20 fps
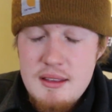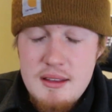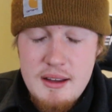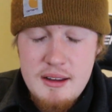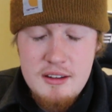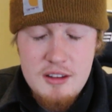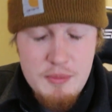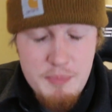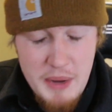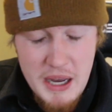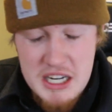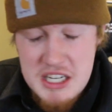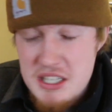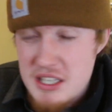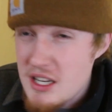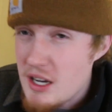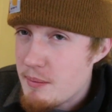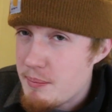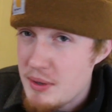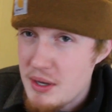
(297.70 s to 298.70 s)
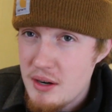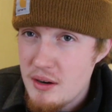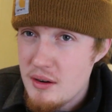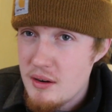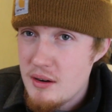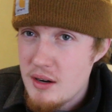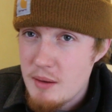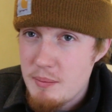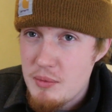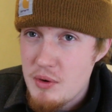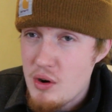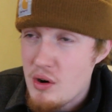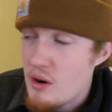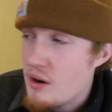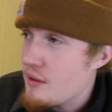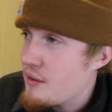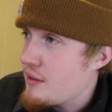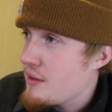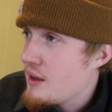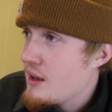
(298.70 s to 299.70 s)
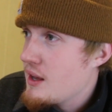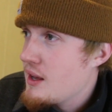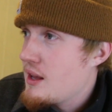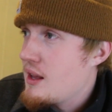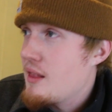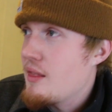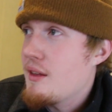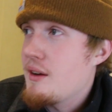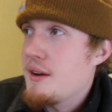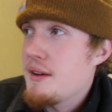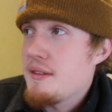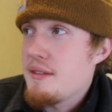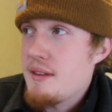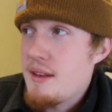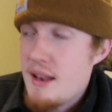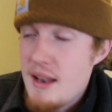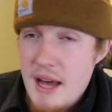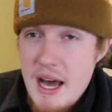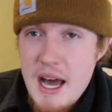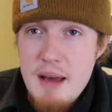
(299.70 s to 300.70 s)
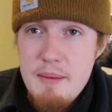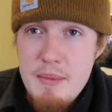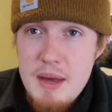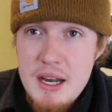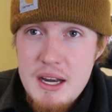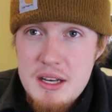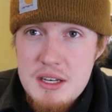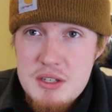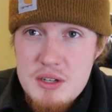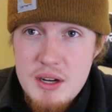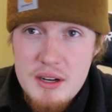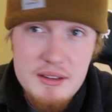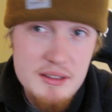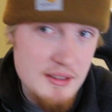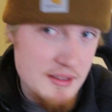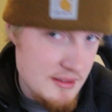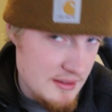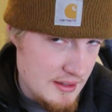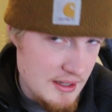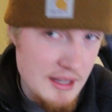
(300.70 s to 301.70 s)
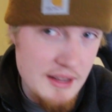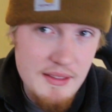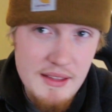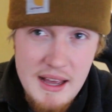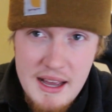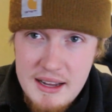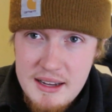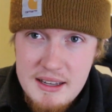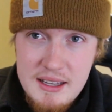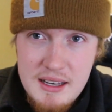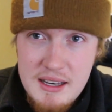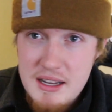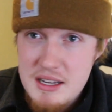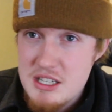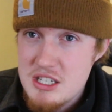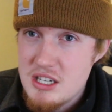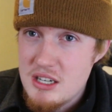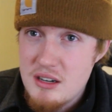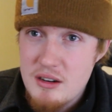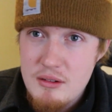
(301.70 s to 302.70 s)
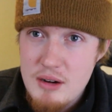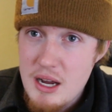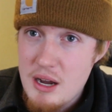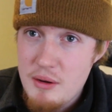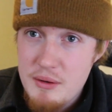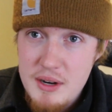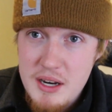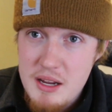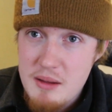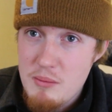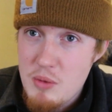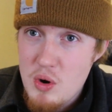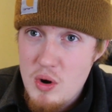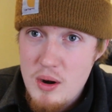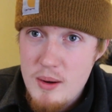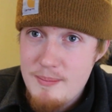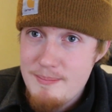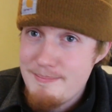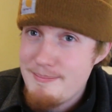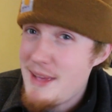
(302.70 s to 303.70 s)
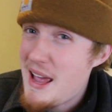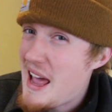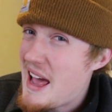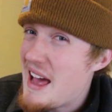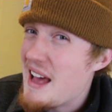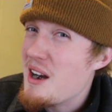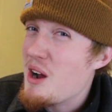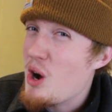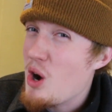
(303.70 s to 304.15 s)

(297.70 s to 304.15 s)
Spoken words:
especially up here, up north, there's not many trucks in that condition around anymore at